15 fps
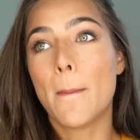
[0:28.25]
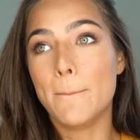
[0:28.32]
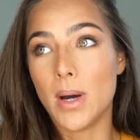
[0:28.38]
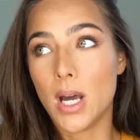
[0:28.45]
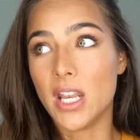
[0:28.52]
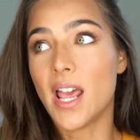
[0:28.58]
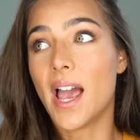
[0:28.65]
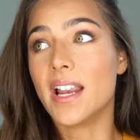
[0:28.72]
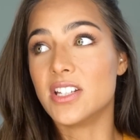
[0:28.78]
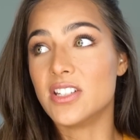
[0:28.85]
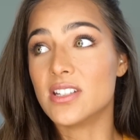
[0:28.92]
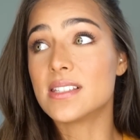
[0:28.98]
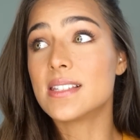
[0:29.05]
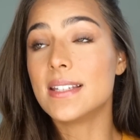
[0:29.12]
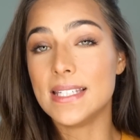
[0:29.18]
but I
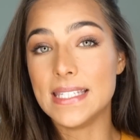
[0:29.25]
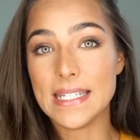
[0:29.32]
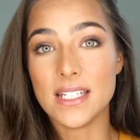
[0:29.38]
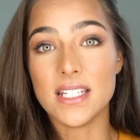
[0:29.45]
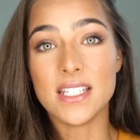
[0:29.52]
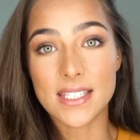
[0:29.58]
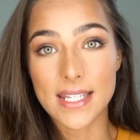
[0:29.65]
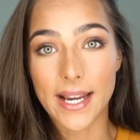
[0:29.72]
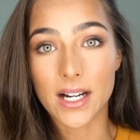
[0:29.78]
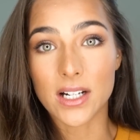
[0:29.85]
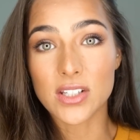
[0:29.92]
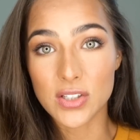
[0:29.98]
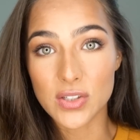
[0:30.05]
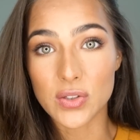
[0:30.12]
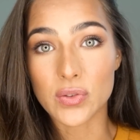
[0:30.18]
just didn't dare
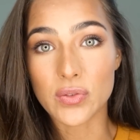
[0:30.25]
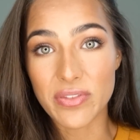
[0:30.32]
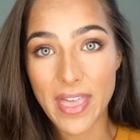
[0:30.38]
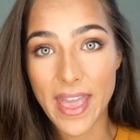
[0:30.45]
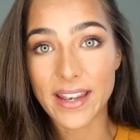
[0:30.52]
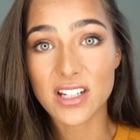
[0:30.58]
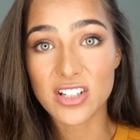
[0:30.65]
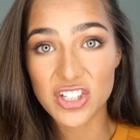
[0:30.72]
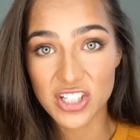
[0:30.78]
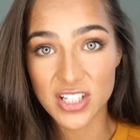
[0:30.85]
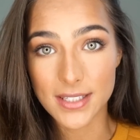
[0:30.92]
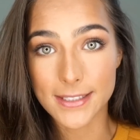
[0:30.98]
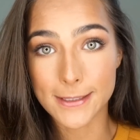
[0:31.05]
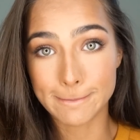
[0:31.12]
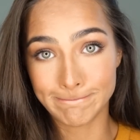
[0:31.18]
to do that
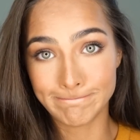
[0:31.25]
shit.